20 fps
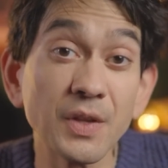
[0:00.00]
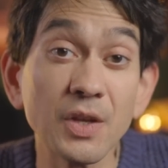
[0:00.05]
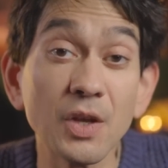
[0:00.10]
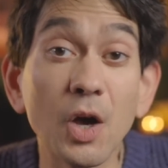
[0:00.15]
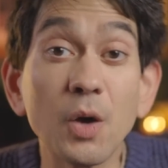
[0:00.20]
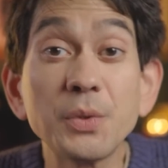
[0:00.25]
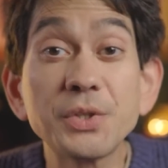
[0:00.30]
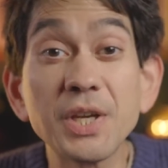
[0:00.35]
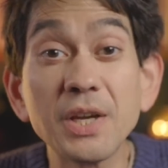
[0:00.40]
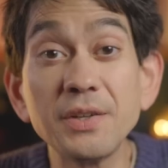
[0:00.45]

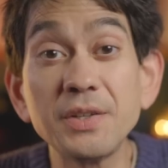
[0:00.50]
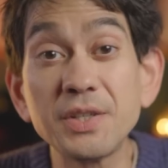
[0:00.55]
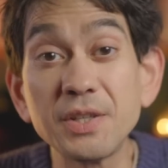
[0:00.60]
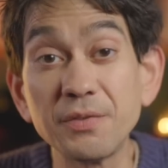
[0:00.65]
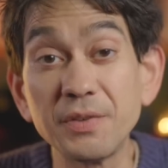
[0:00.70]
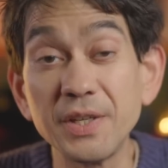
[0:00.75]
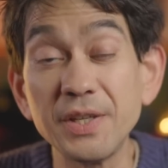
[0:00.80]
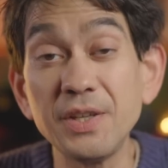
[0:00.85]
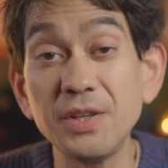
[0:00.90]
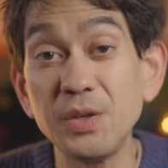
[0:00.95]

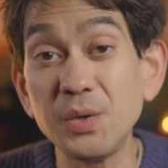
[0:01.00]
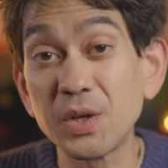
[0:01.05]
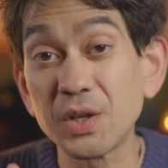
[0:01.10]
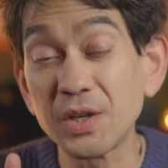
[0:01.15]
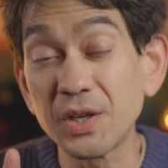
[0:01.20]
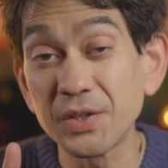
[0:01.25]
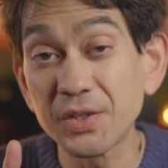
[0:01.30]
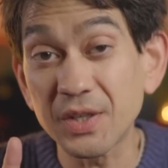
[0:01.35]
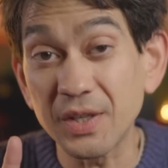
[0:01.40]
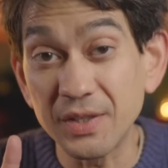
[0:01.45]
Alternatively, you can
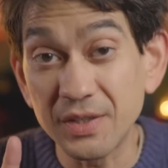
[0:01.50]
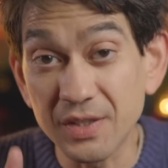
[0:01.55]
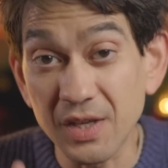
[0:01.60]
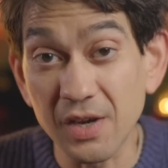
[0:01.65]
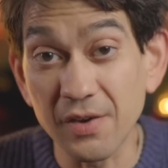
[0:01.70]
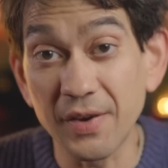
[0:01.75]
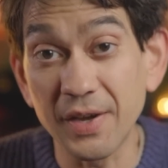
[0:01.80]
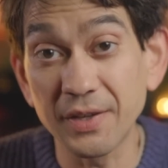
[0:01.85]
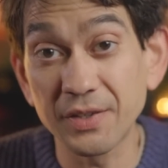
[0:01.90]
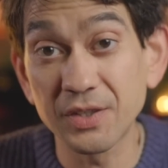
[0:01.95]
ask a
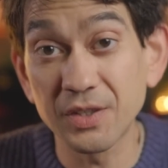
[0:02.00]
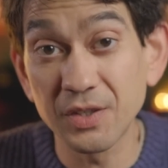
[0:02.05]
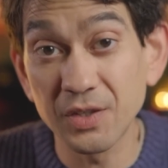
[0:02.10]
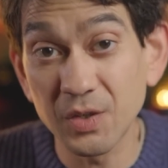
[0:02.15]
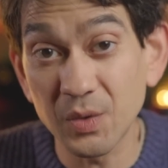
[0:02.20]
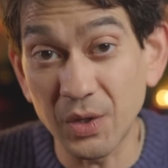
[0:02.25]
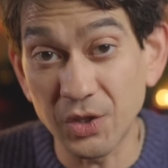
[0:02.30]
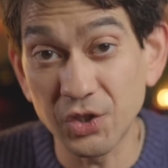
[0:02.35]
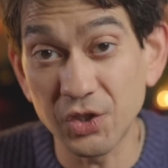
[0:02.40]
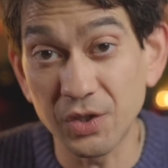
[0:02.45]
direct
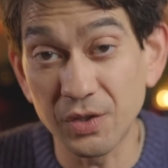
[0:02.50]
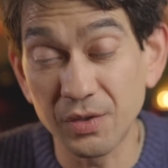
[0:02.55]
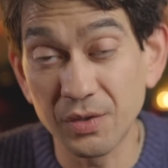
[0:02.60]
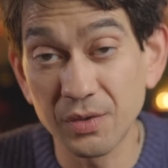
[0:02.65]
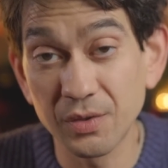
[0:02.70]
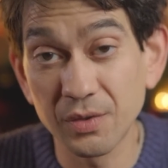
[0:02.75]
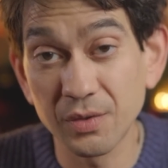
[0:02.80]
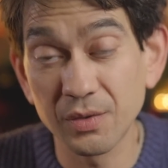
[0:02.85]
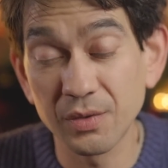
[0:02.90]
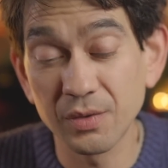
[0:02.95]
question.
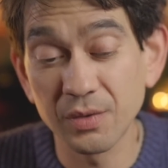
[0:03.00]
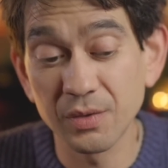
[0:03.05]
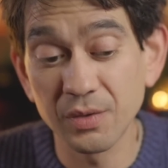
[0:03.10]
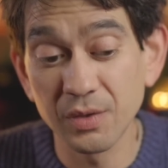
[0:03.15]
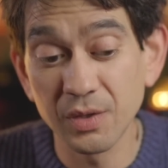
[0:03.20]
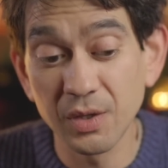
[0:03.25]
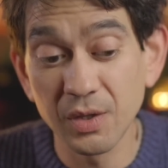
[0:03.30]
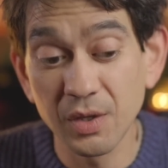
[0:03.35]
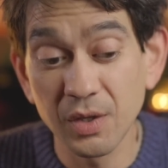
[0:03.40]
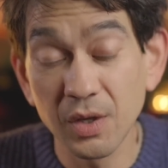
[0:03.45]

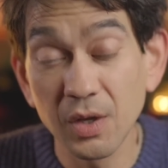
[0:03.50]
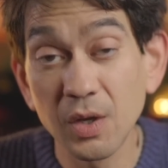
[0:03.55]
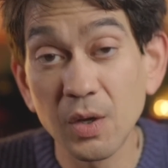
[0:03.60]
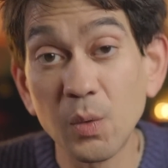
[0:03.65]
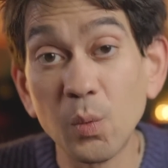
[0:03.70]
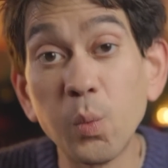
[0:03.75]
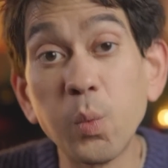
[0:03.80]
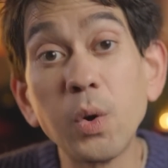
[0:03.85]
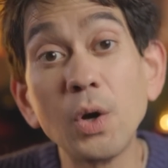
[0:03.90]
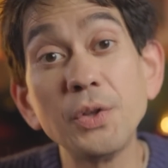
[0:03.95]

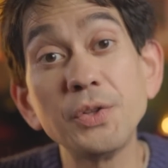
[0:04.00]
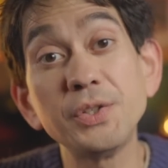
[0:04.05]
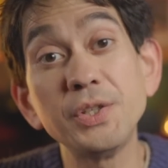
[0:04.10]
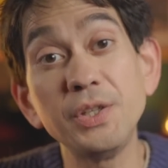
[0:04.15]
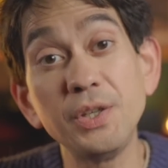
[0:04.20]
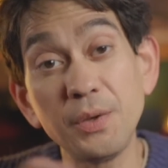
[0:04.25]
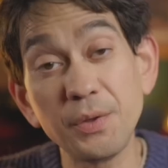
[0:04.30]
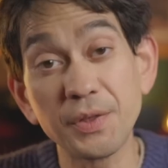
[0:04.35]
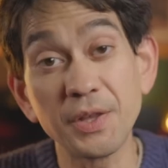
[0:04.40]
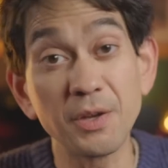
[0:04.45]
What do
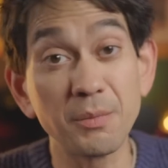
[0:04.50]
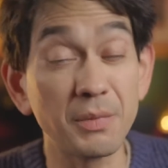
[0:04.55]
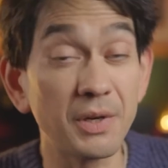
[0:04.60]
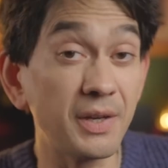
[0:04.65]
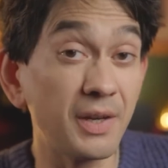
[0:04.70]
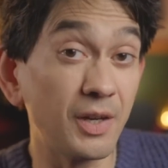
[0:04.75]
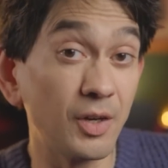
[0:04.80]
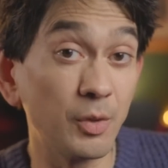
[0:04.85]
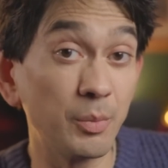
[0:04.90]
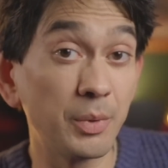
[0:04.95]
you think might
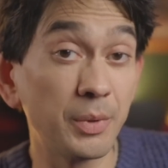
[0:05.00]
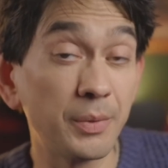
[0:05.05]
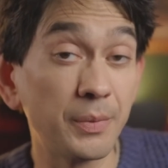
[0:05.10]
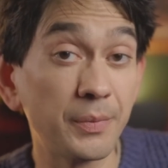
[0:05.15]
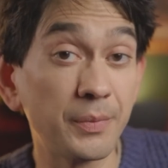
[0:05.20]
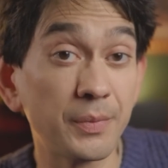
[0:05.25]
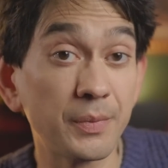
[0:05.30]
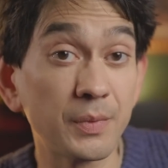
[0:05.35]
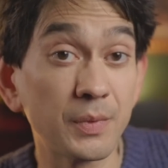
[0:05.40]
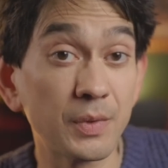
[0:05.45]
help?
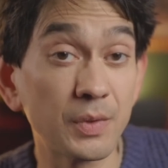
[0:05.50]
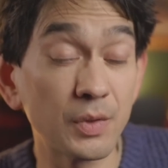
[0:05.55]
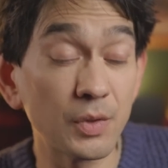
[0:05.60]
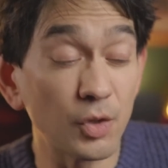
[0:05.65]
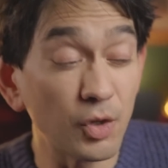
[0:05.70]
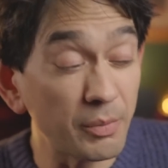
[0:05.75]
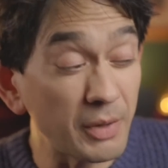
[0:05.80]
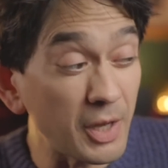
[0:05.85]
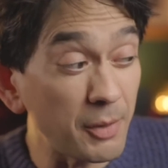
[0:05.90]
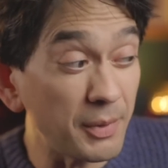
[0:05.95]

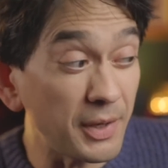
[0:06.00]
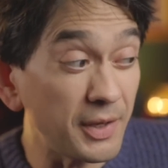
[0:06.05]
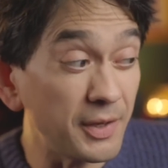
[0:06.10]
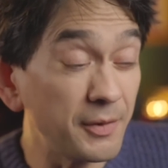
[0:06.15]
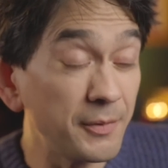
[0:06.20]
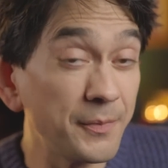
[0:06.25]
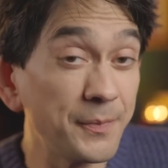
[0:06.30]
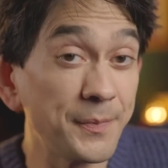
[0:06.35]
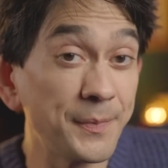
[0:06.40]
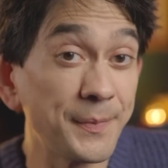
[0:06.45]
Or
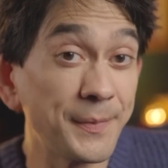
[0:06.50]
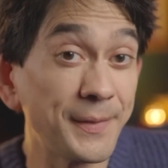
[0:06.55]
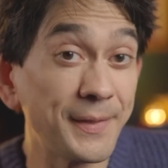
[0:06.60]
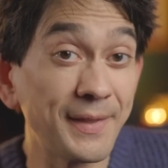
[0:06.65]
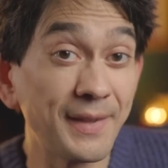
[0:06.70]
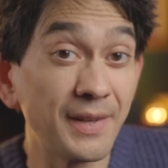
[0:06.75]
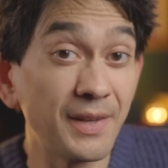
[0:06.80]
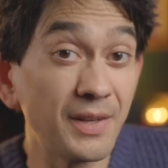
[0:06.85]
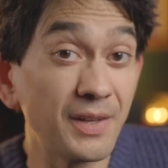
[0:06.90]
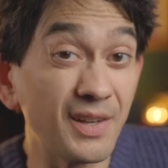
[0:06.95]
maybe,
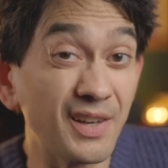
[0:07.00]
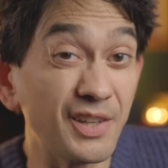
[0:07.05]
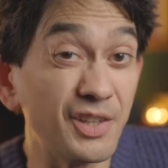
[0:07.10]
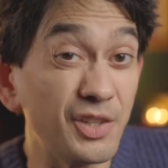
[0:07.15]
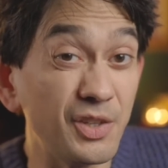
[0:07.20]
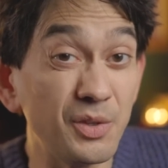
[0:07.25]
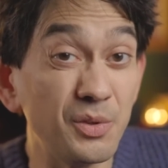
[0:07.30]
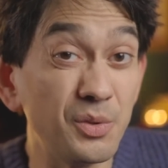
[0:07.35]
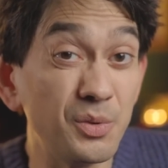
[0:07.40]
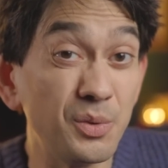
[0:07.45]
are
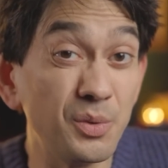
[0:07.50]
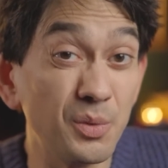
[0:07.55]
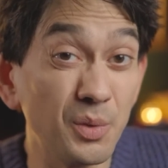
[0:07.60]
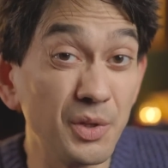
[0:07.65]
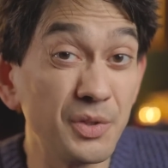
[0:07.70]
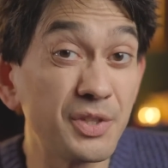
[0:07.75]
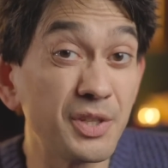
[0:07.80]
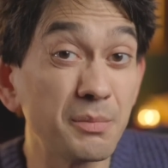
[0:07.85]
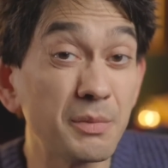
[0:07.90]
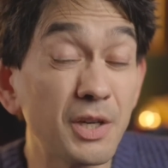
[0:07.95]
you
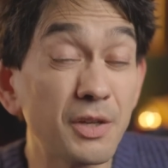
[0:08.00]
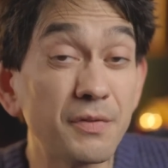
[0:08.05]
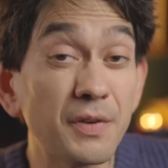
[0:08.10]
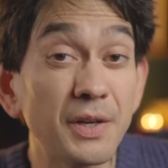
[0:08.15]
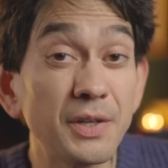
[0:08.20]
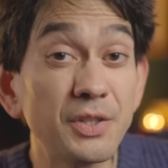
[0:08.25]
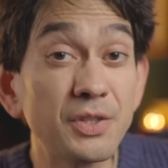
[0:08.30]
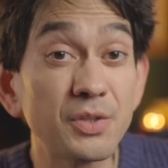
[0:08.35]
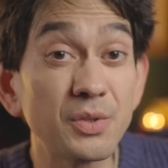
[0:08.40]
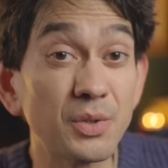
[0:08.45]
wanting my
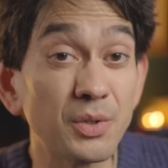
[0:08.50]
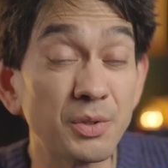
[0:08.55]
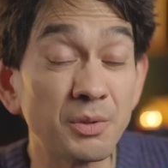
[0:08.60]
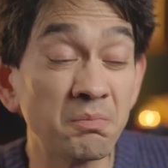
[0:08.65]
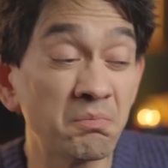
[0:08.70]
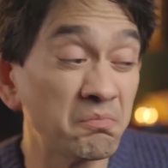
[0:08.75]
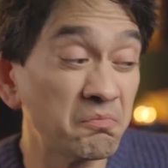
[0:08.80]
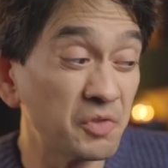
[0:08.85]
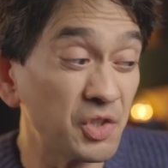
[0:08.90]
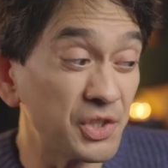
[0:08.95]
advice or
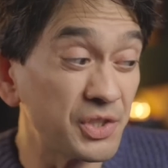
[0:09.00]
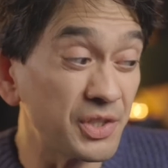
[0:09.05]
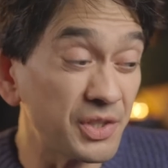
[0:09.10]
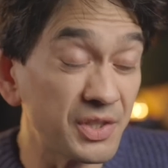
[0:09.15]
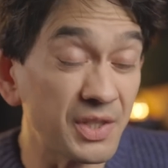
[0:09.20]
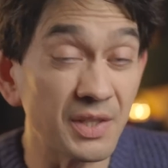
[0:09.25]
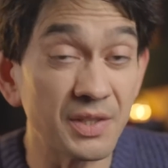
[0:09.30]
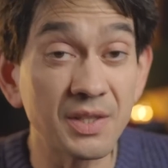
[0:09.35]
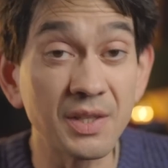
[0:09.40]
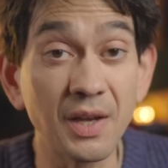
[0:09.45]
just to
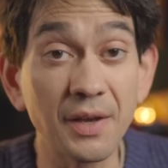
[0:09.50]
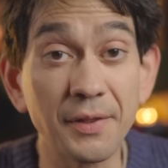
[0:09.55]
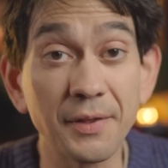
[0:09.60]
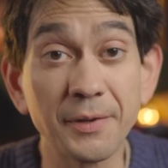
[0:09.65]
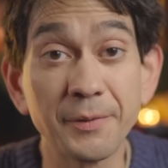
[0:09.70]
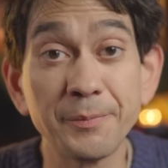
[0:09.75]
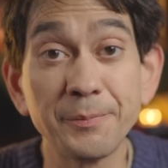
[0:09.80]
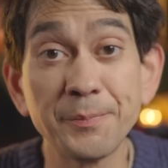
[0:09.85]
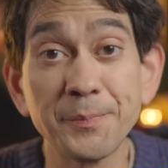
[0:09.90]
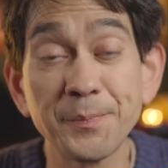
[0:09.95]
sit together?
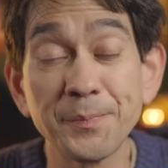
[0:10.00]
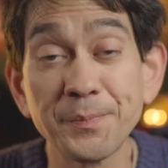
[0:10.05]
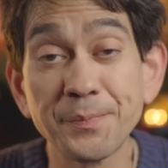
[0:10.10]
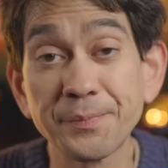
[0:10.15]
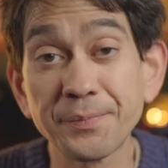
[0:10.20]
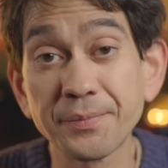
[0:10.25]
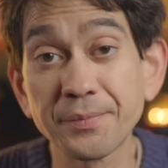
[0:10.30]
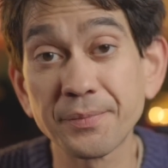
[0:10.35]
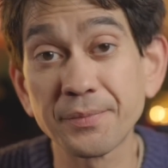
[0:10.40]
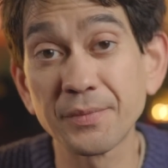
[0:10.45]

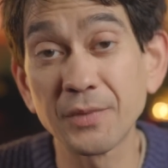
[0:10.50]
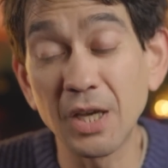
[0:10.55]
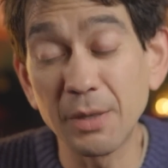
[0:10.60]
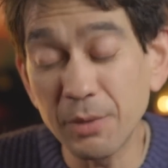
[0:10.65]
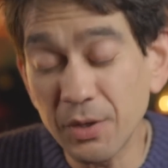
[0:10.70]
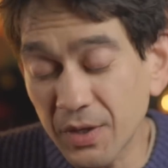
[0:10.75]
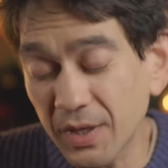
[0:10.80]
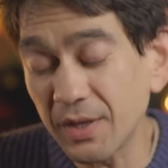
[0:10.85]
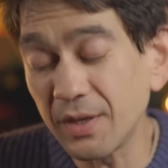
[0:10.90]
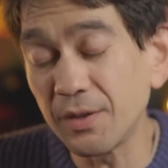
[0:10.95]
I'm
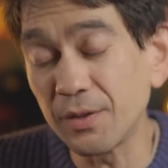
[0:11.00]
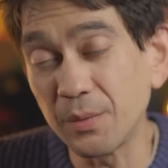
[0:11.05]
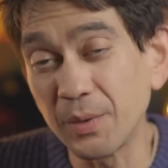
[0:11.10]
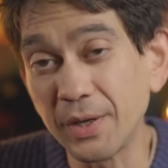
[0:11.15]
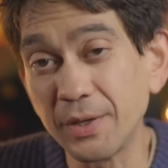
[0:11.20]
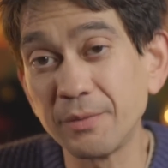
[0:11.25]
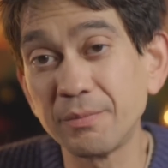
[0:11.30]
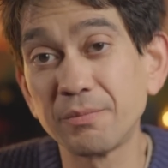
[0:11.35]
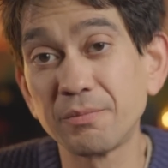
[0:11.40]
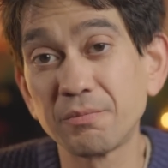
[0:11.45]
okay either
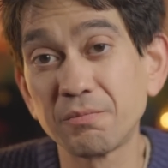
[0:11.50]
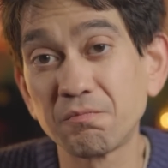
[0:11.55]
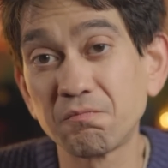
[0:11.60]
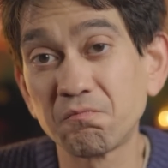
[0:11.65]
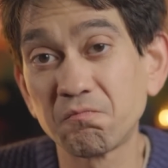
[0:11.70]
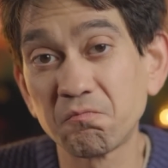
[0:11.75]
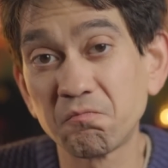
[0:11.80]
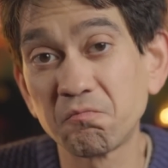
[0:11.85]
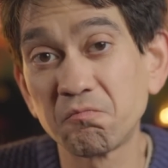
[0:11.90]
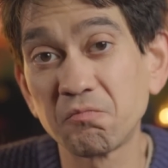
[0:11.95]
way.
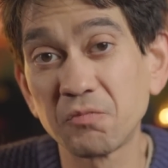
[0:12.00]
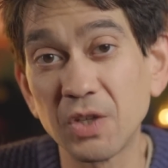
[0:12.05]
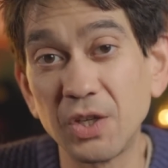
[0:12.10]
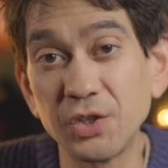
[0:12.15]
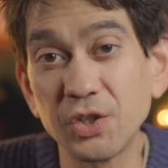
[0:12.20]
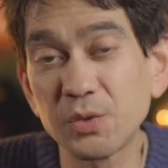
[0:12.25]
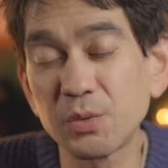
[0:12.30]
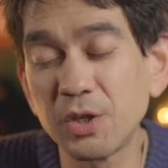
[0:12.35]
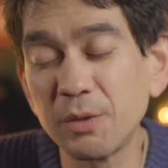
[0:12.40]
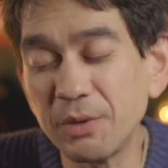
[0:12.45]
I
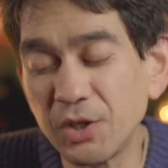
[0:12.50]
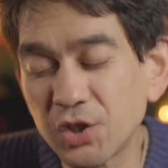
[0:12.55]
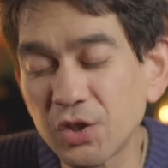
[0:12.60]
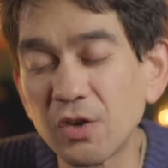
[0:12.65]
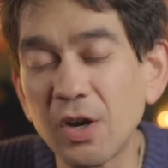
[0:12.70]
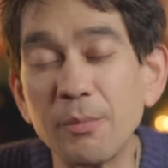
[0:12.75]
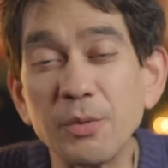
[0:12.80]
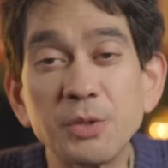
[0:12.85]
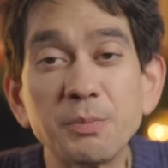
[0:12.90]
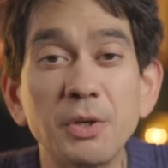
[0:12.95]
just want to be
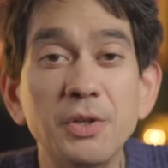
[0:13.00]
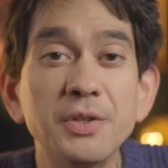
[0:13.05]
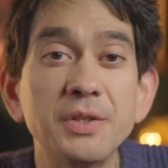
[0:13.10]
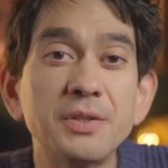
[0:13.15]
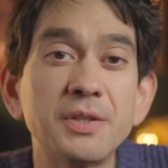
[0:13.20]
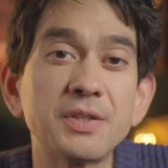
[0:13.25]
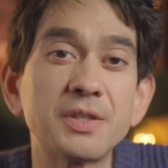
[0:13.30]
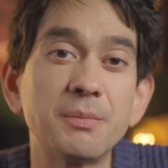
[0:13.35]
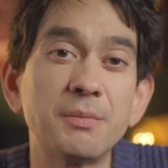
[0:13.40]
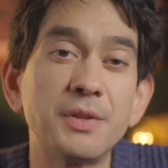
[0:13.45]
sure I'm responding
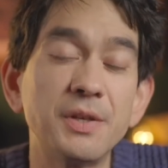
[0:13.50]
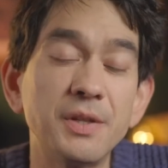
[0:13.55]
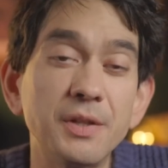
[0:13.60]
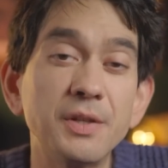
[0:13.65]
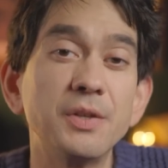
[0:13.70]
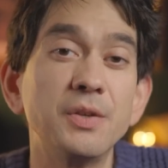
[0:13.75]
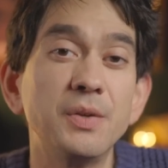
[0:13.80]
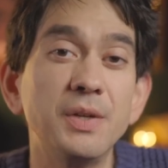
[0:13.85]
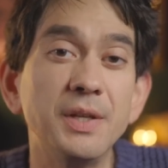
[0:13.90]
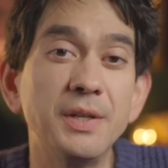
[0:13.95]
to something that
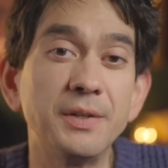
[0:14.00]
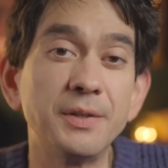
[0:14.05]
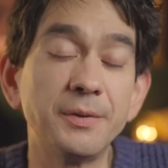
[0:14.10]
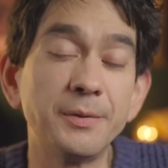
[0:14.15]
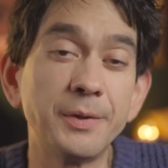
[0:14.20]
you need.